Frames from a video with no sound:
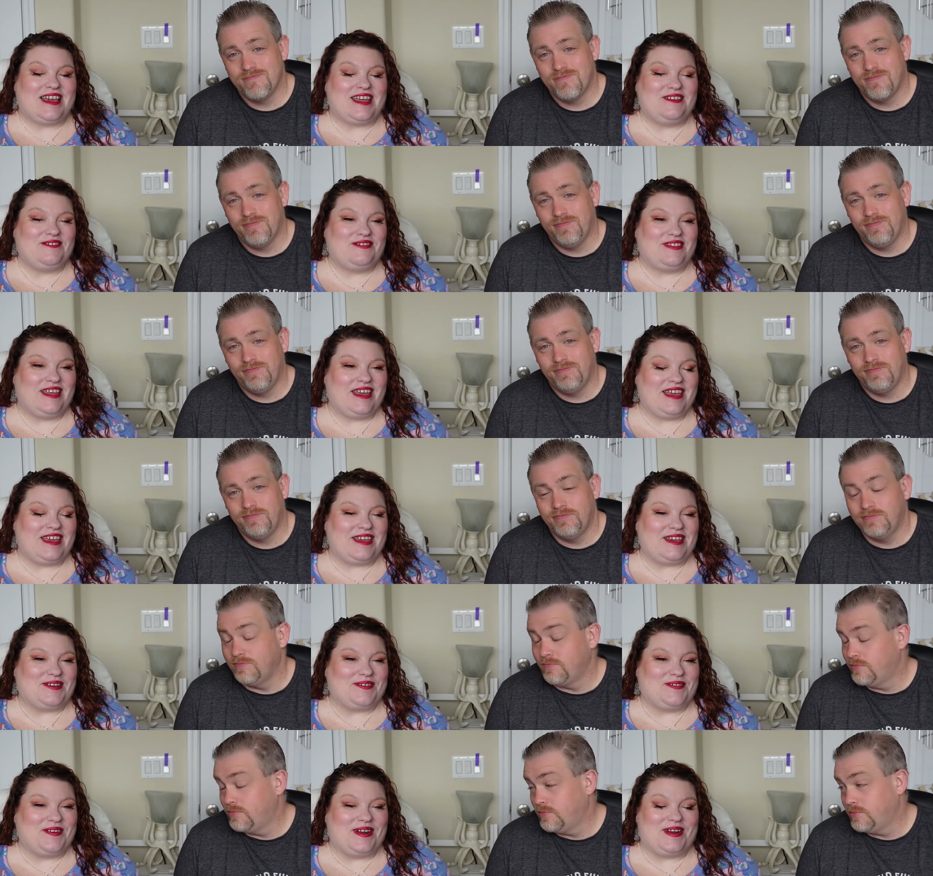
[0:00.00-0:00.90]
Speaker 1: kind of like
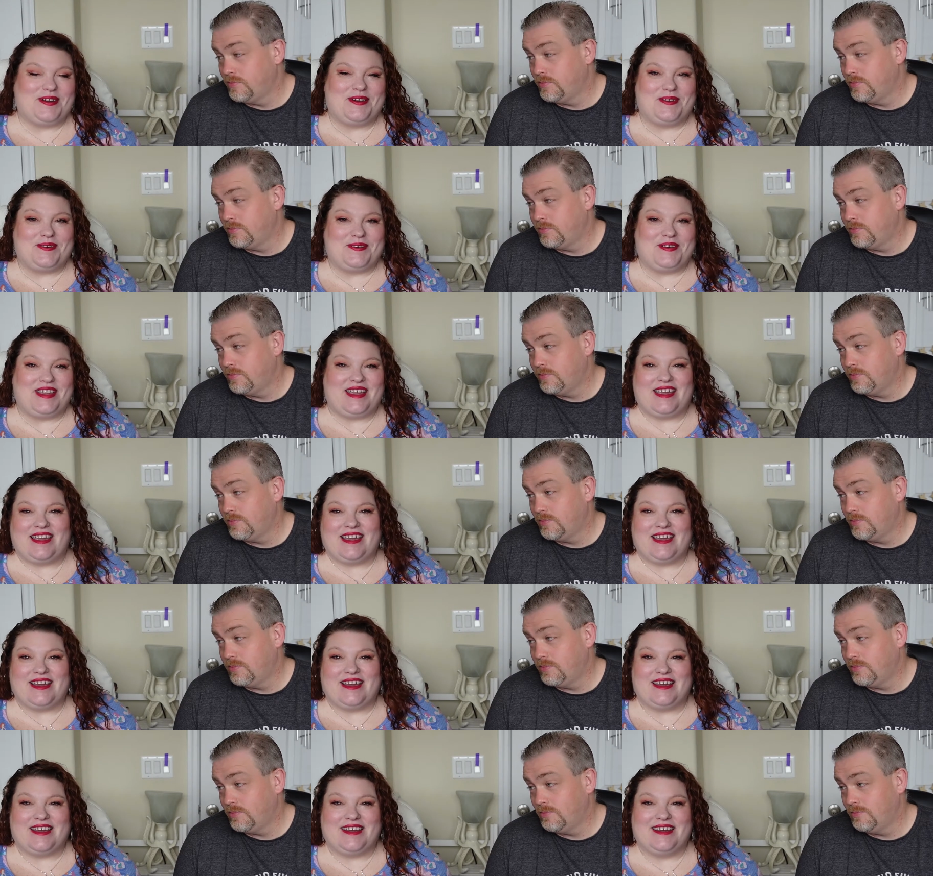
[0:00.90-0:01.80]
where we
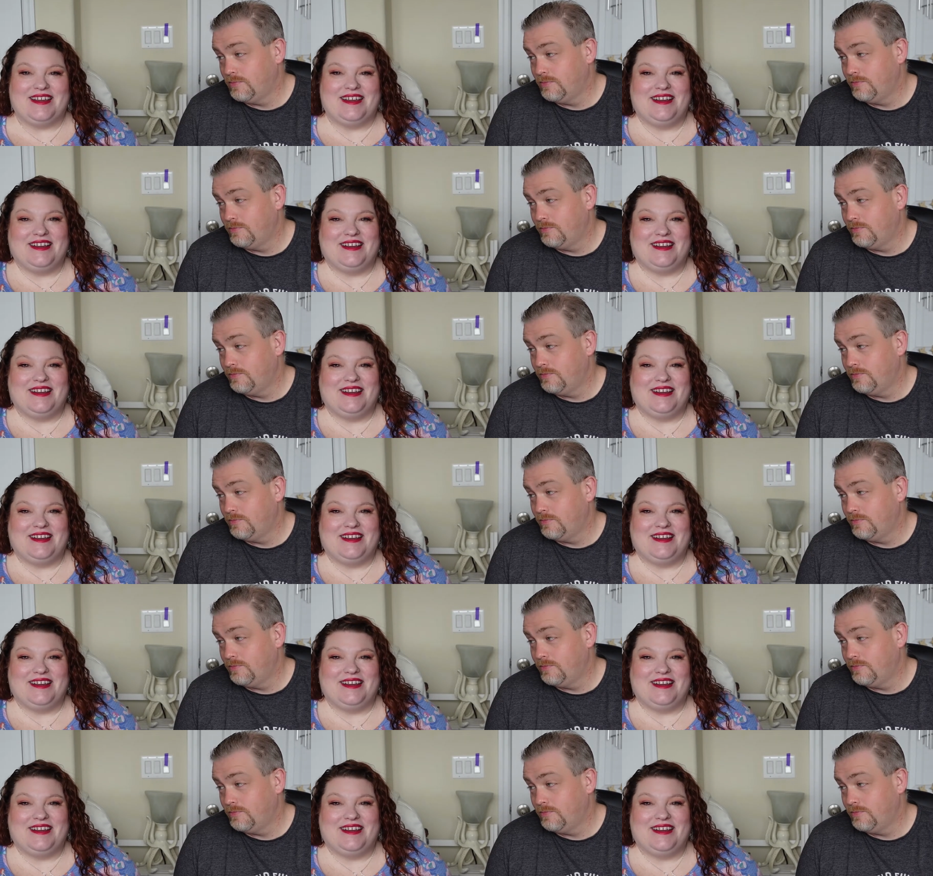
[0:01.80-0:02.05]
uh,